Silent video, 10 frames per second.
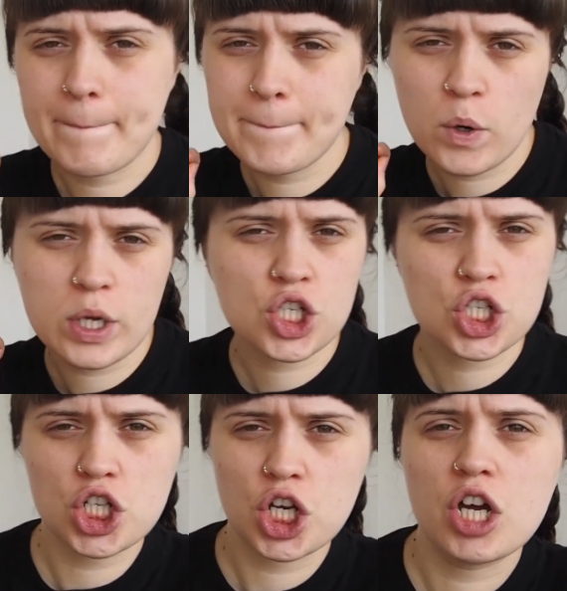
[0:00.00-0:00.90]

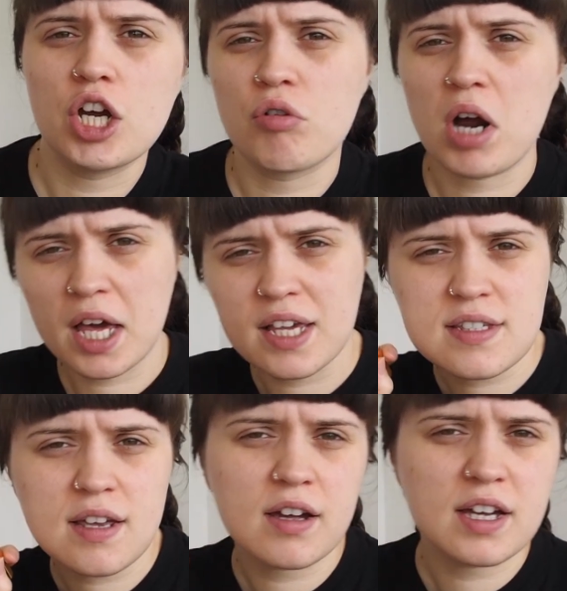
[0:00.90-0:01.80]

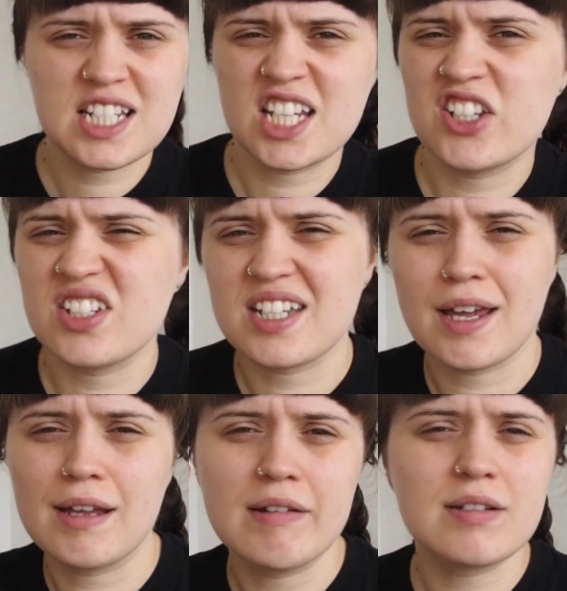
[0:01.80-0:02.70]
moisturiser
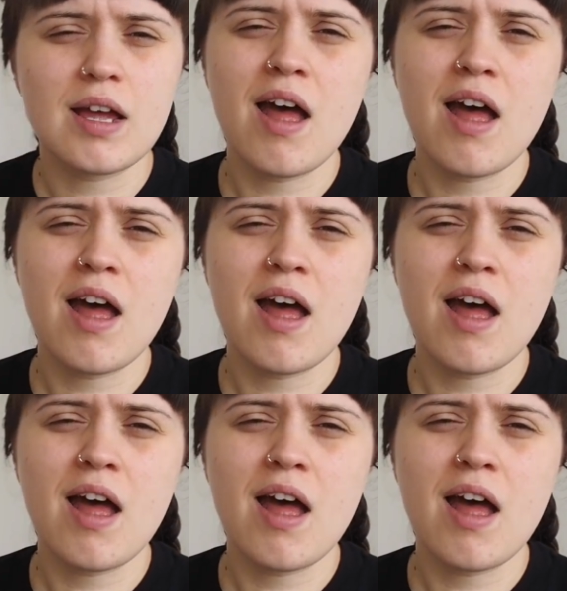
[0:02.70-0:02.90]
tinted